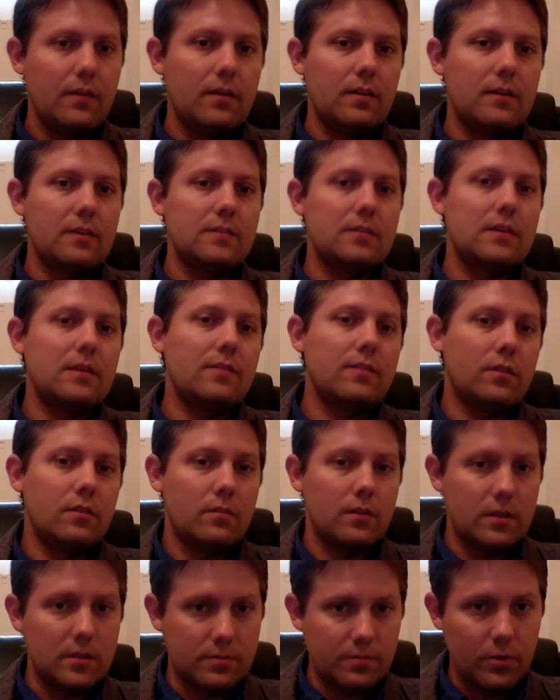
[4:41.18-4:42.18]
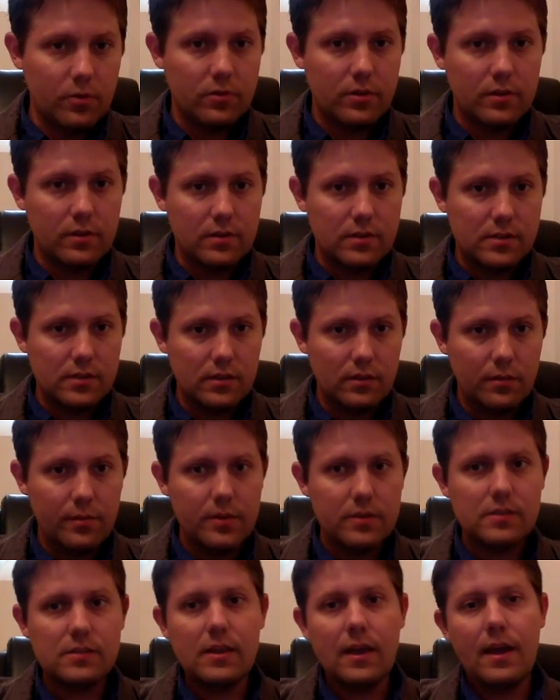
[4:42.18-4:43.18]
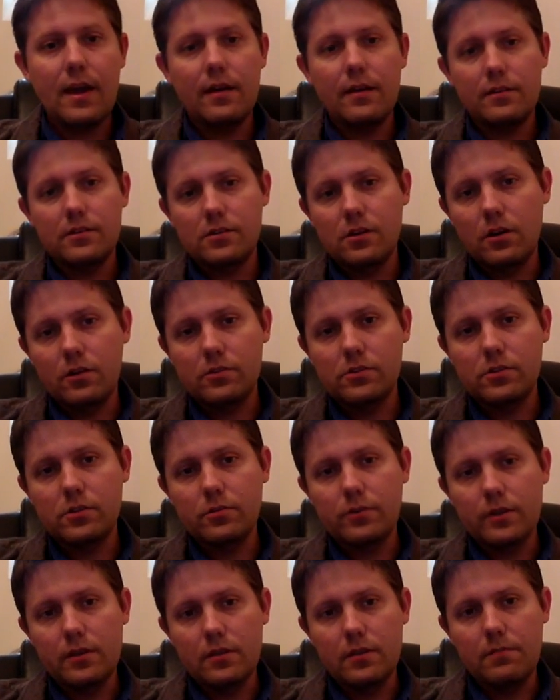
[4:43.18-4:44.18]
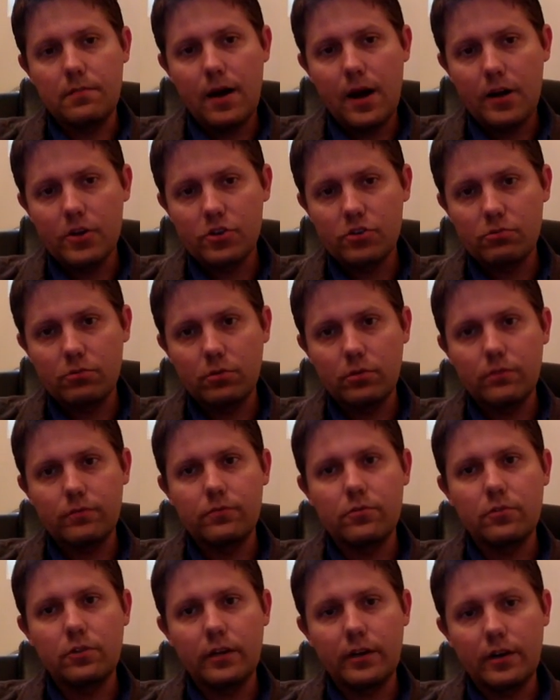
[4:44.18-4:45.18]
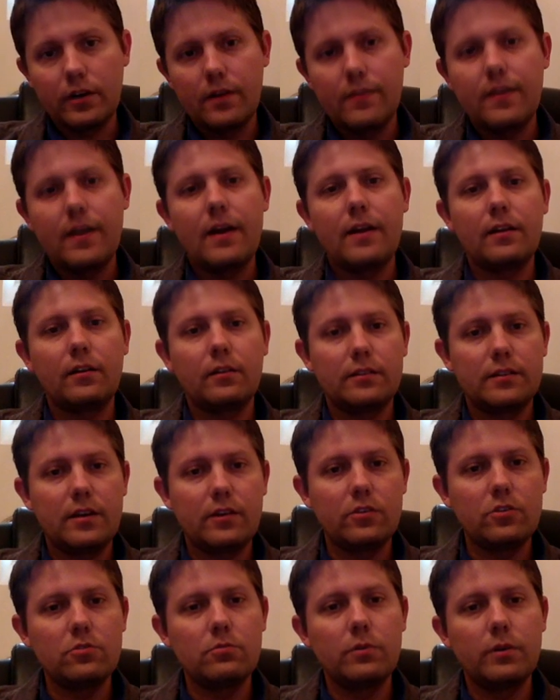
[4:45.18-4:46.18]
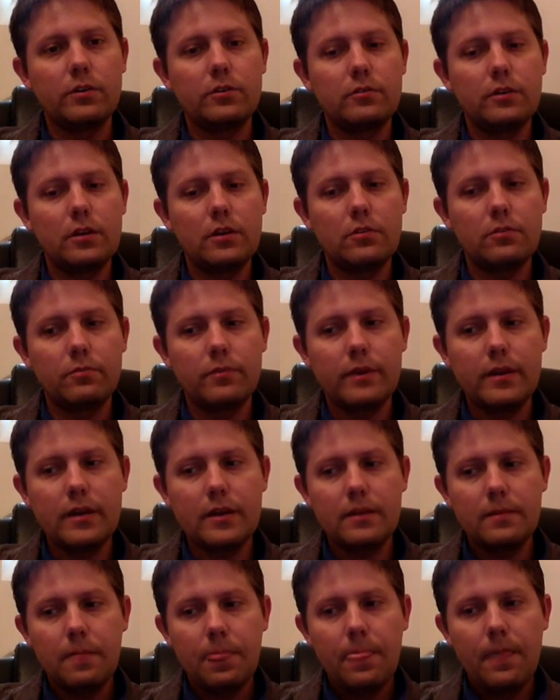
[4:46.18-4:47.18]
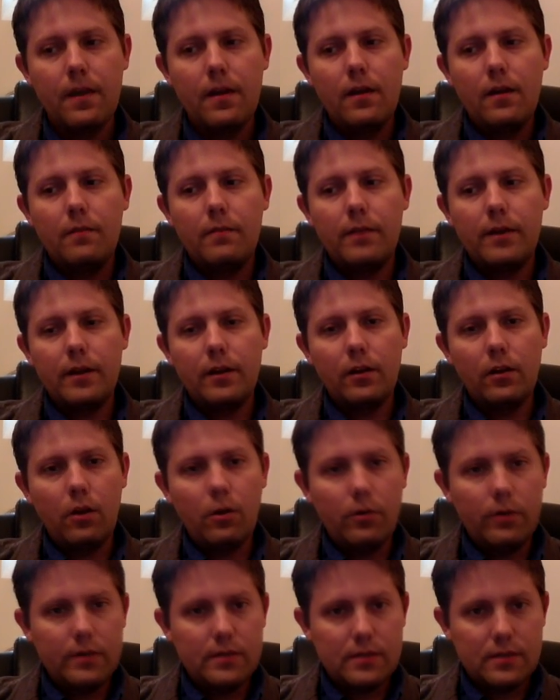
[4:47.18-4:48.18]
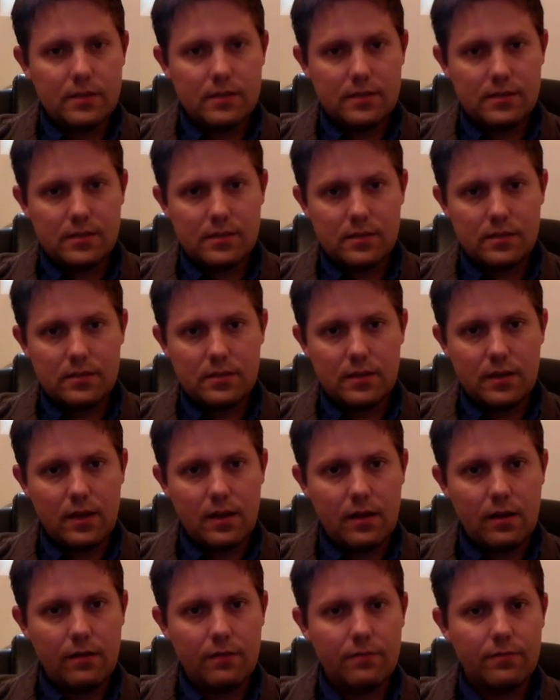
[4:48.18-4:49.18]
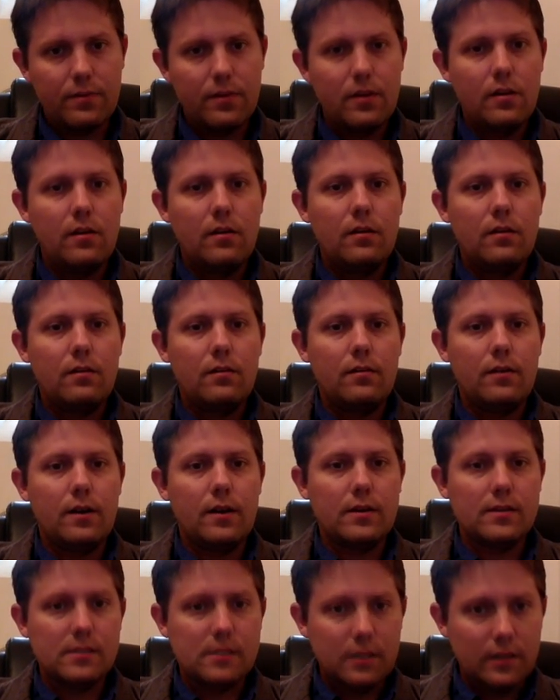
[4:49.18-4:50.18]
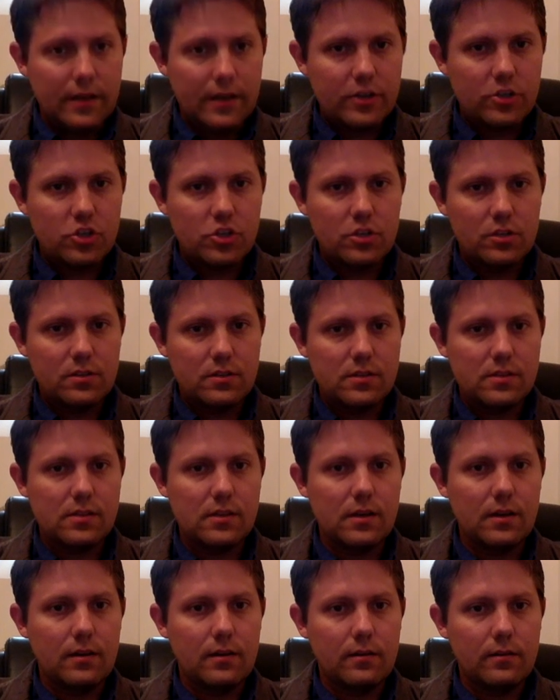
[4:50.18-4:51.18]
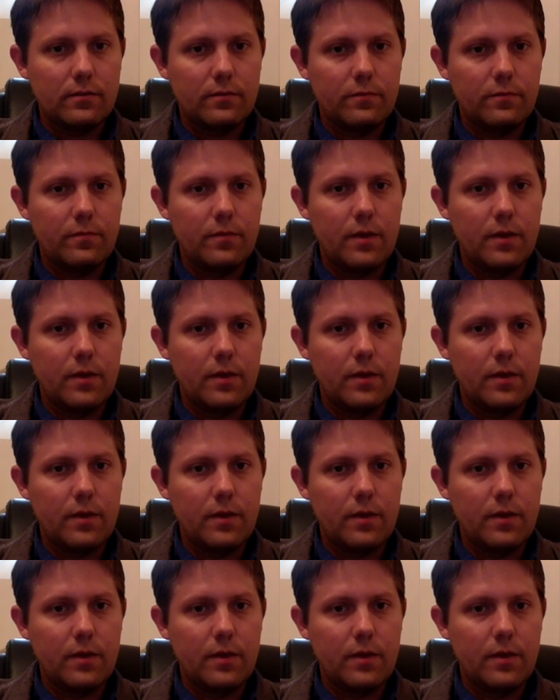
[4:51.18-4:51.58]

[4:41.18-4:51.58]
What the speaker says: is given. It's both in the syllabus and it's also in the module. If you click on that, it'll tell you what you need to read. But it'll always consist of selections of